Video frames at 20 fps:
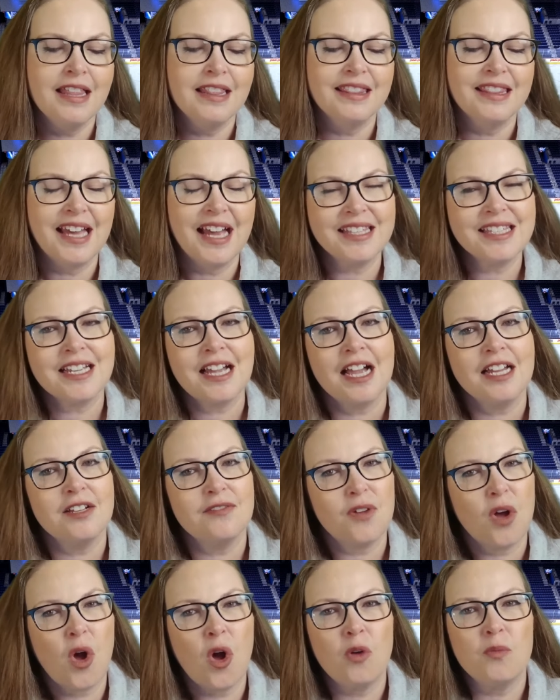That's kind
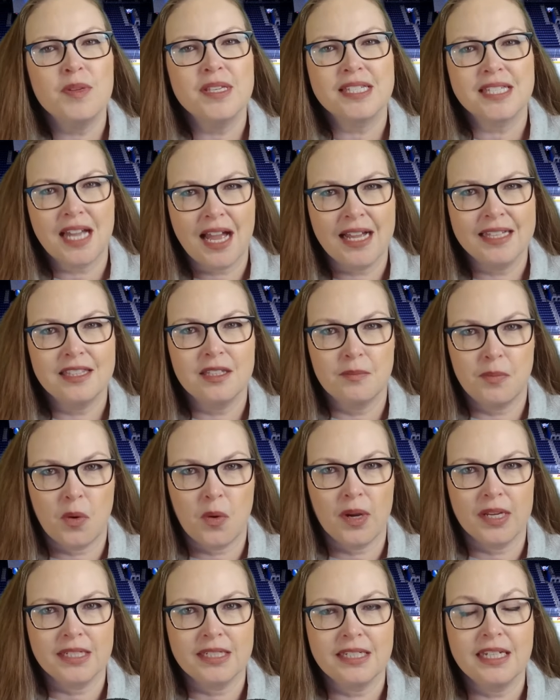of all beside the
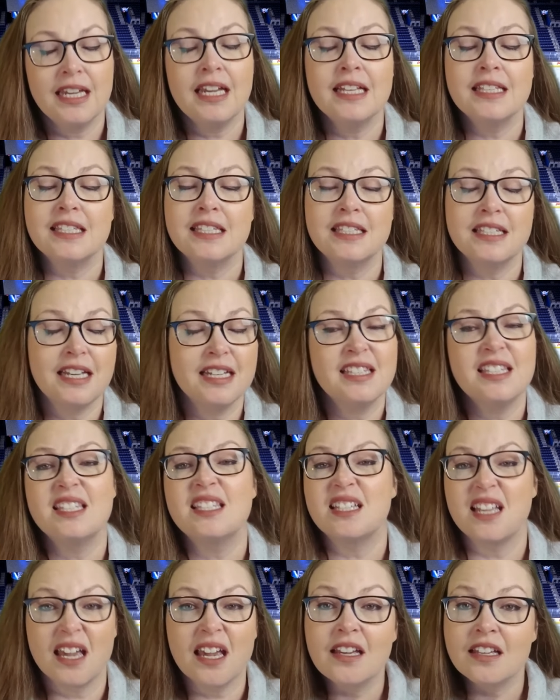point. It's it
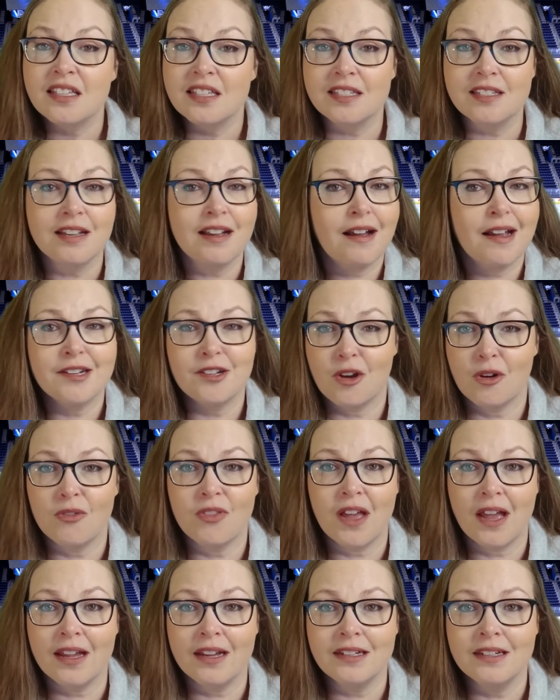stinks. I know
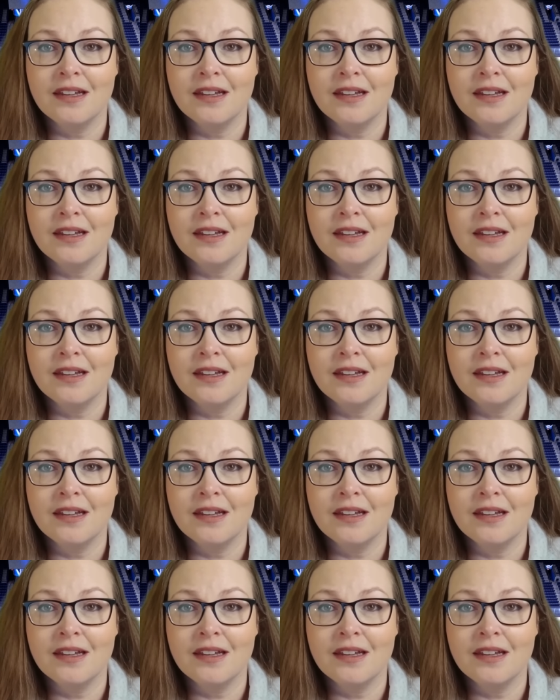that.